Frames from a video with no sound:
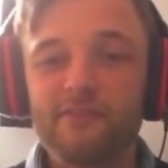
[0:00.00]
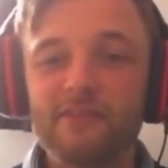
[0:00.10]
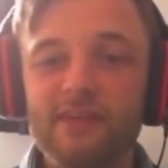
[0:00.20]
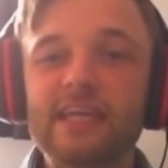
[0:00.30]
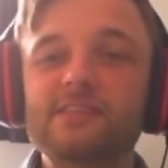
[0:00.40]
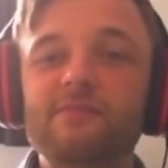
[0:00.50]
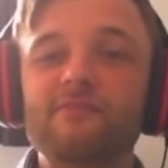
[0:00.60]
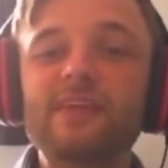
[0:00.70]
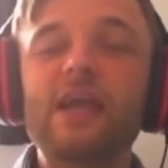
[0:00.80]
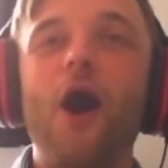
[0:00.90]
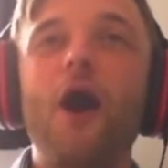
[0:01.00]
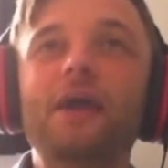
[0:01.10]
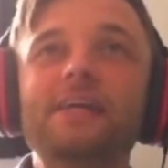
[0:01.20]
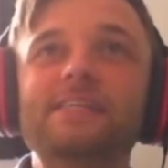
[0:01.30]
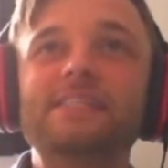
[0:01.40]
He's the
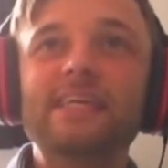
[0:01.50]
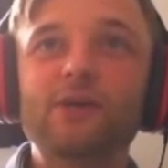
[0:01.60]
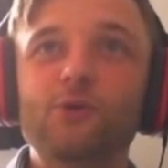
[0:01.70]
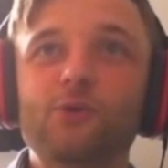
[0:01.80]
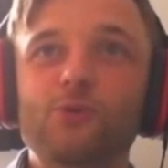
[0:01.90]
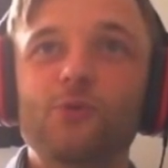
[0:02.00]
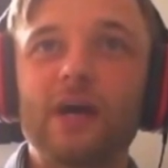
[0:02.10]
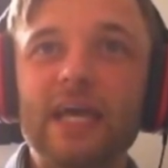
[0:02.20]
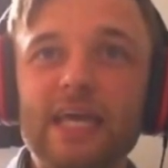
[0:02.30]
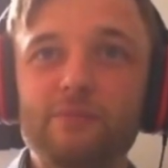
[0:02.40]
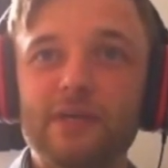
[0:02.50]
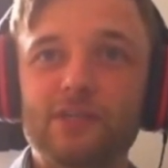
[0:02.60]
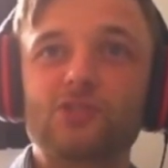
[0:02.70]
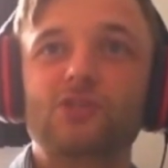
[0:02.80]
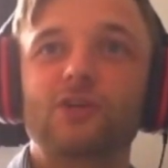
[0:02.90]
ideal
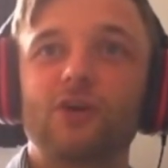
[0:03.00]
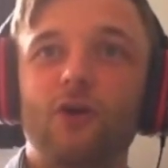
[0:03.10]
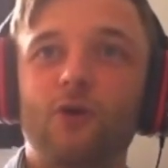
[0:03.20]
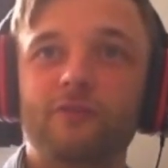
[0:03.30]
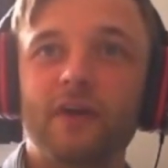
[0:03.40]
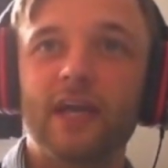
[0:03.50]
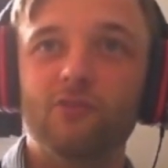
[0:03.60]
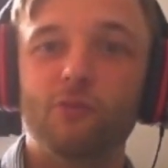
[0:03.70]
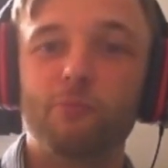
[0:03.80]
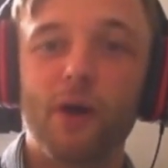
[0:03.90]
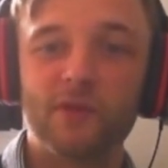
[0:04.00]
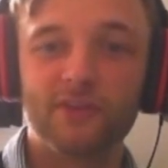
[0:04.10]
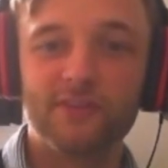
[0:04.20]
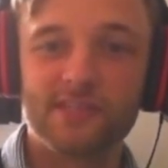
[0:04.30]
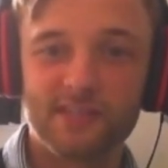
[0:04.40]
image of a
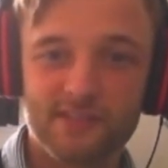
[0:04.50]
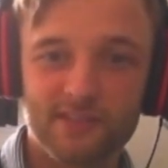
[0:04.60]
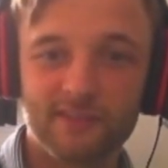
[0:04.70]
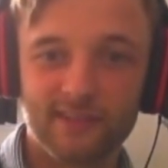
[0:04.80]
Republican citizen.